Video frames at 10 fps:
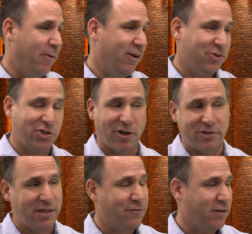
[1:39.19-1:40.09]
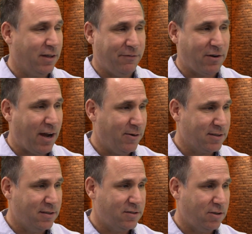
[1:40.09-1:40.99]
We don't charge differently for how it's
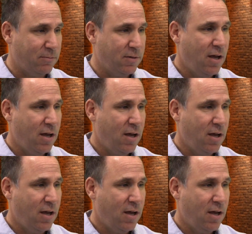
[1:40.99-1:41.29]
consumed.